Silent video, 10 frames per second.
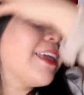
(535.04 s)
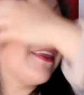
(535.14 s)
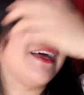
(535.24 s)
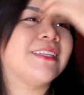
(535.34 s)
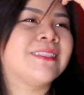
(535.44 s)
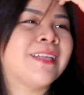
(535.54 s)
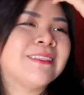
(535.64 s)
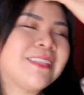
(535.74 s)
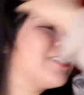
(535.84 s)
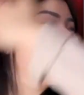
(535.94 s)
Yeah, that's
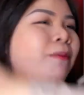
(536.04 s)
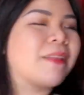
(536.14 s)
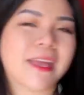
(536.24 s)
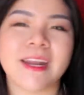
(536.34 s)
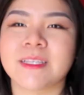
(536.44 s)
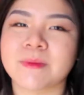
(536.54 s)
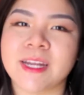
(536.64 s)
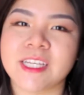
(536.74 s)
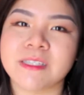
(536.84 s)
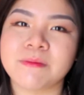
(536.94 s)
such a complicated
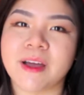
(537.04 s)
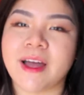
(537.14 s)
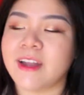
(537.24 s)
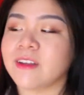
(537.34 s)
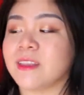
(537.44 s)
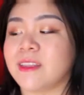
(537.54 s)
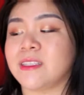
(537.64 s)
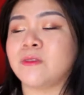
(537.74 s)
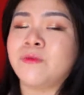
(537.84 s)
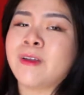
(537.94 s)
explanation, but I know that
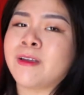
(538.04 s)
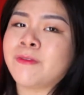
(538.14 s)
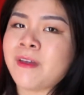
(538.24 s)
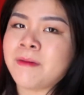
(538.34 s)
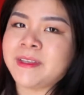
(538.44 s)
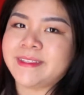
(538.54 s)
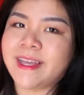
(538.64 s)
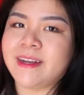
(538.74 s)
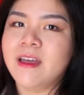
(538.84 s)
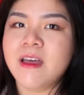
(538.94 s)
this is very famous
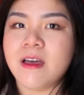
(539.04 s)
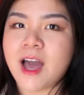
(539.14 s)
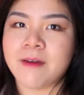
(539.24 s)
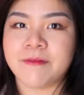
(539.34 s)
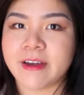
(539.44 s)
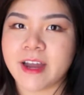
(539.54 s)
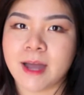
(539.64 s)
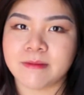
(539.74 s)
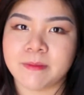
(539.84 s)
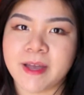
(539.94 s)
and I'm very
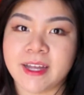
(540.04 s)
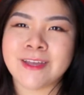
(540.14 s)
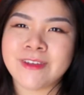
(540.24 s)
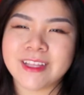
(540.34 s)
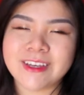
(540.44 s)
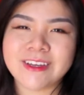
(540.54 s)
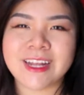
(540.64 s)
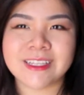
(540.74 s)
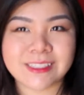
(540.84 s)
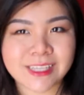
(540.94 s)
hyped about. It's a really good
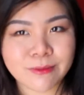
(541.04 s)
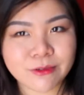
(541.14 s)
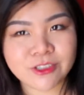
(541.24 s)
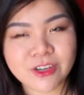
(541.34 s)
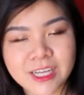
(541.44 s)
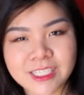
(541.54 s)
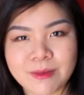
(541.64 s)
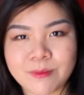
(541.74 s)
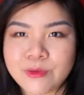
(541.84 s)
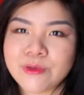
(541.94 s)
and stable dry
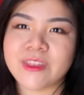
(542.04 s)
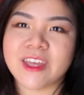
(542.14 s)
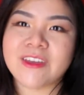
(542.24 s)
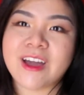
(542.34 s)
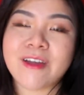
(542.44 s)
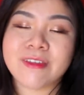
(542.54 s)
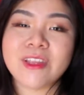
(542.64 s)
shampoo that you can't